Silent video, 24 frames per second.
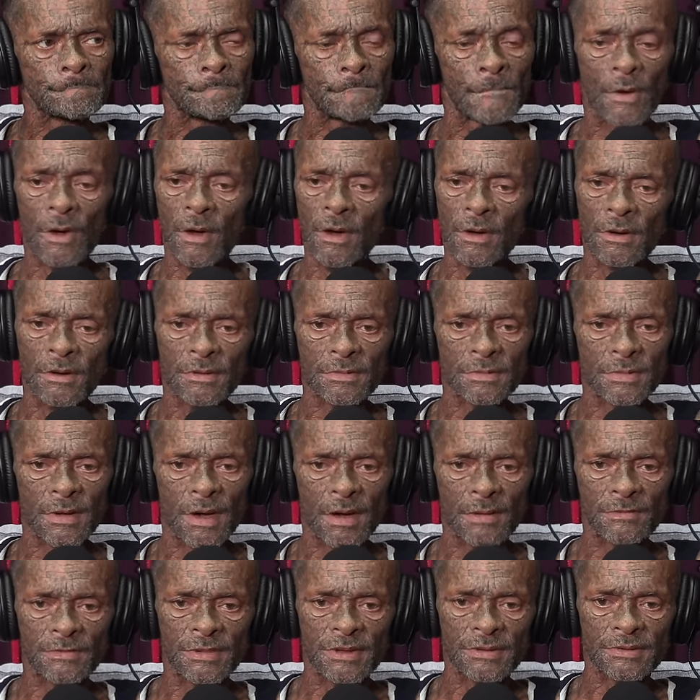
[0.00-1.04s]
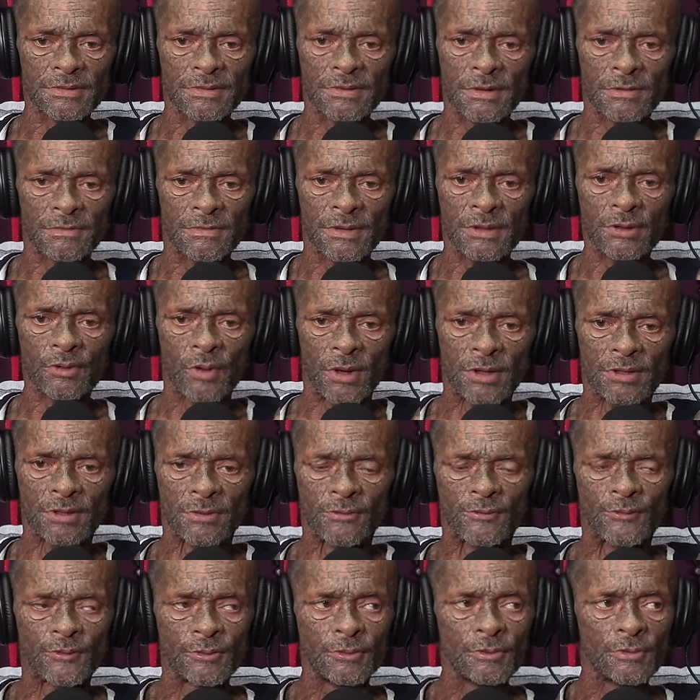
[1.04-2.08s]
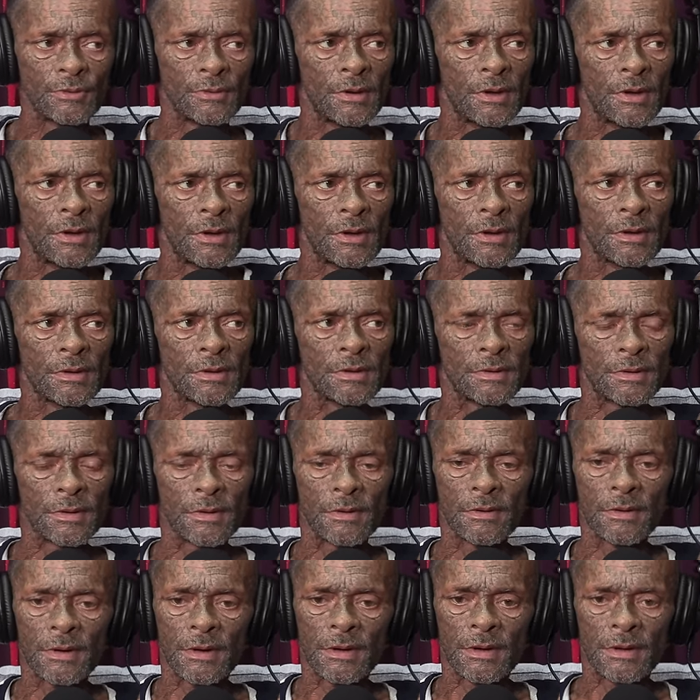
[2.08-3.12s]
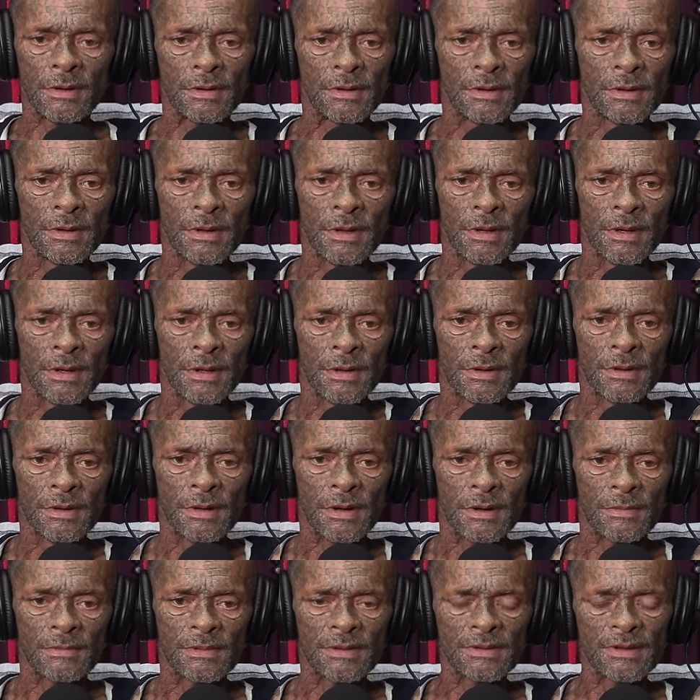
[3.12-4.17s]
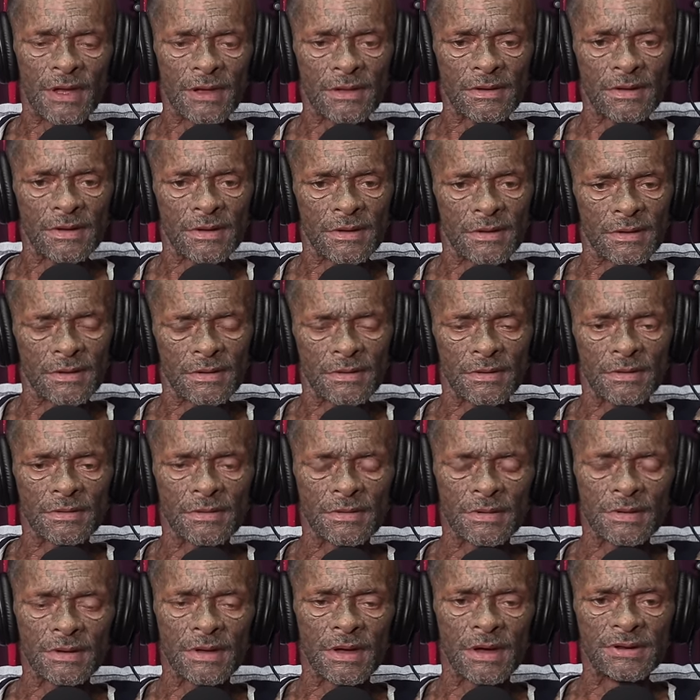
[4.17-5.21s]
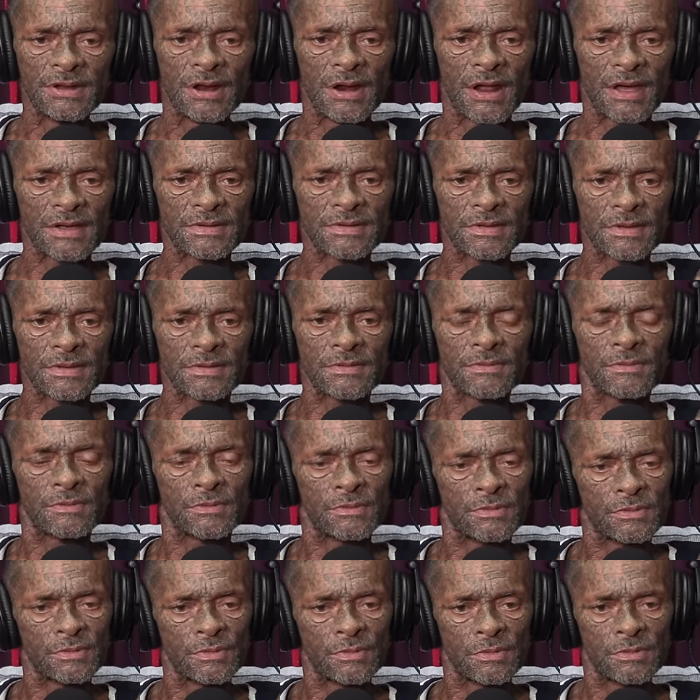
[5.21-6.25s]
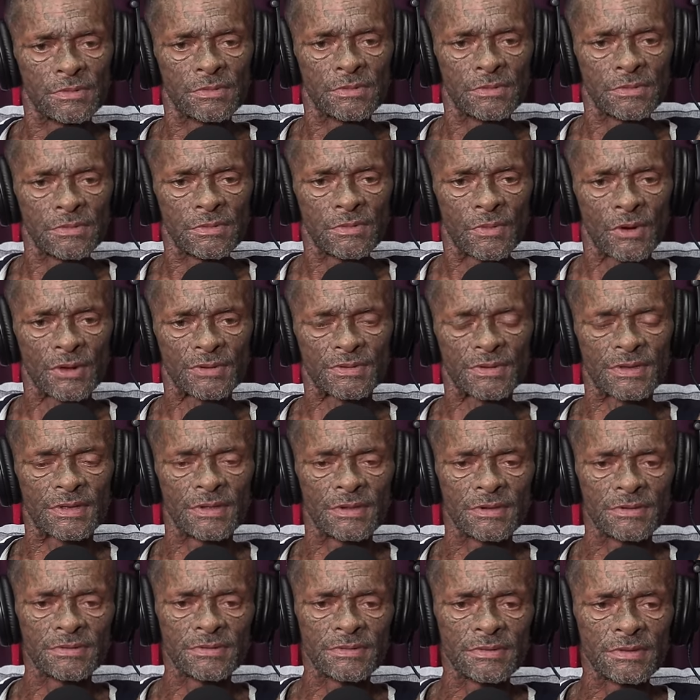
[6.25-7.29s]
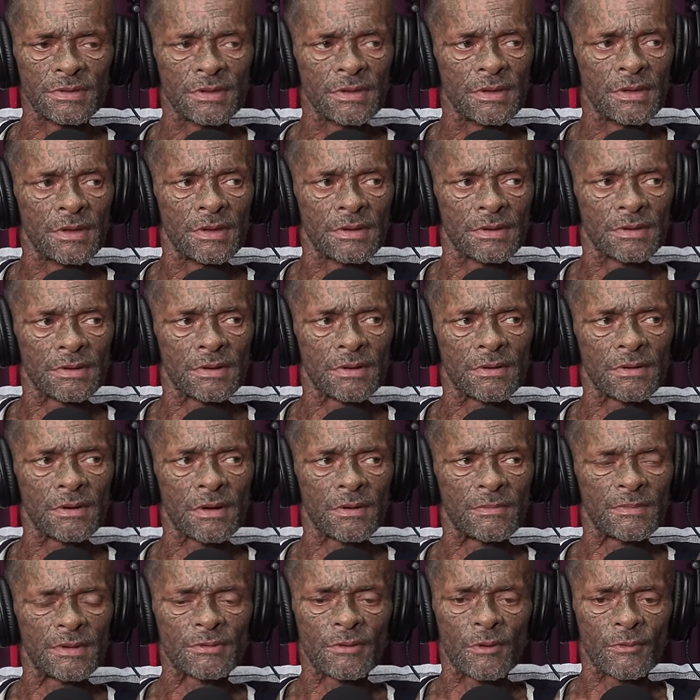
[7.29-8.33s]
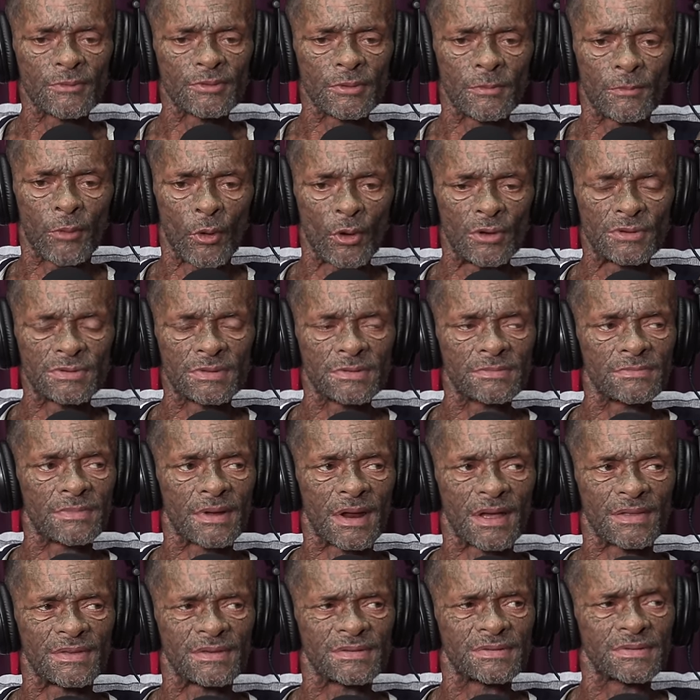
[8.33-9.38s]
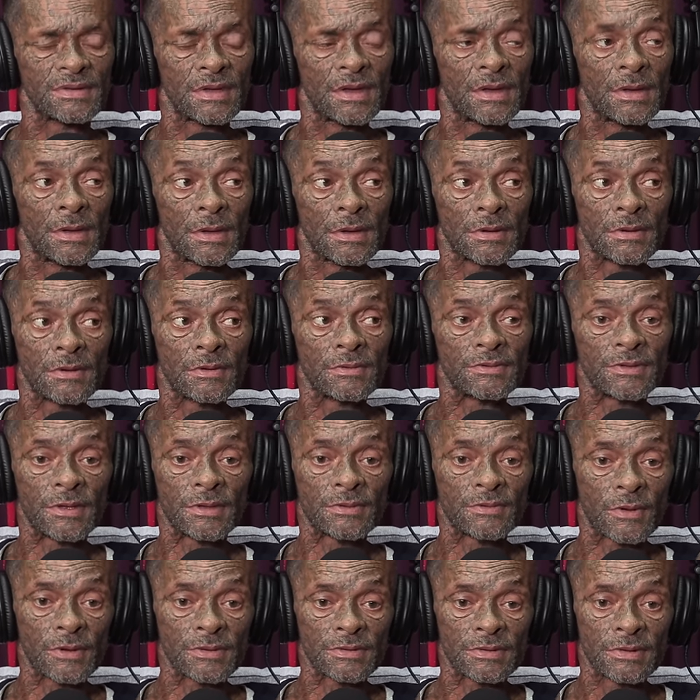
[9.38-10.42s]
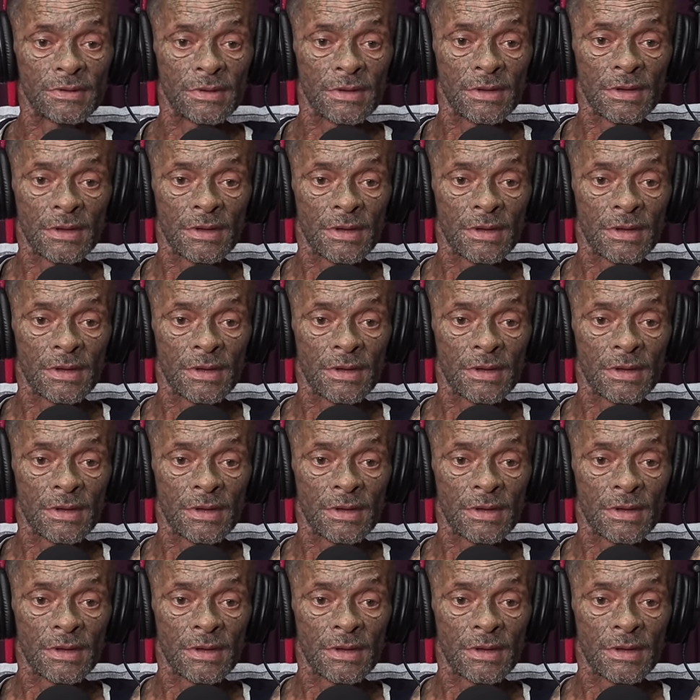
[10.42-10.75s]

No, I met quite a few. You know, I met like Ernie Lasser was killed. You know, I met the Poison Brothers. You know, this was